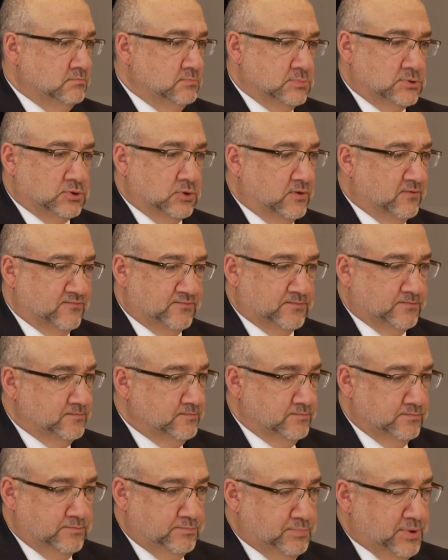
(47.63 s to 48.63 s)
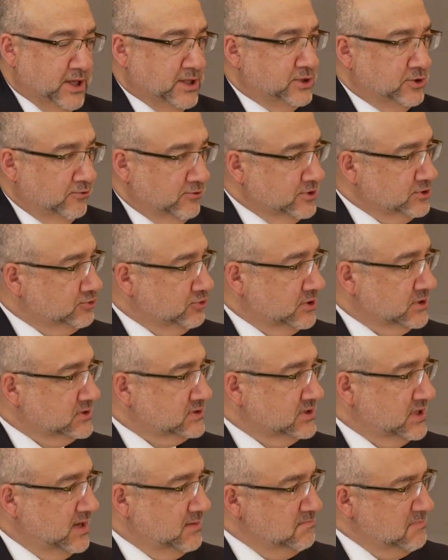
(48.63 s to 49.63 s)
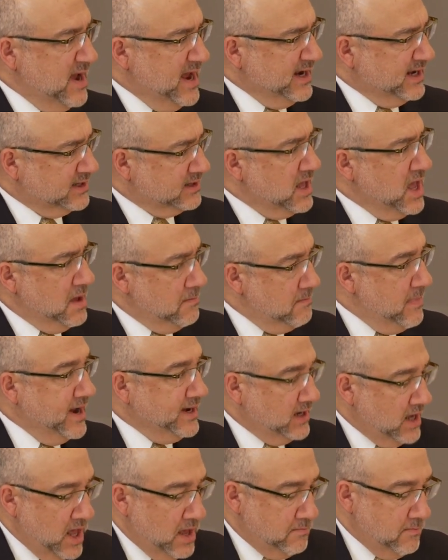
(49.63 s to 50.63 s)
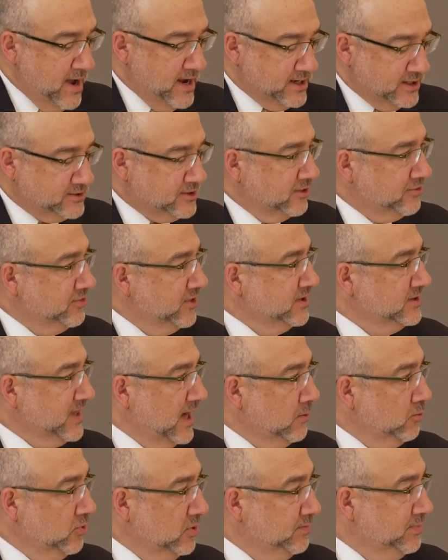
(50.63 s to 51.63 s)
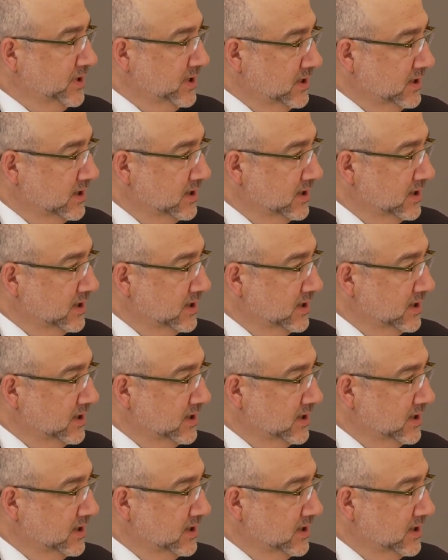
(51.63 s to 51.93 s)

sort of piqued your interest, that made it the thing that would be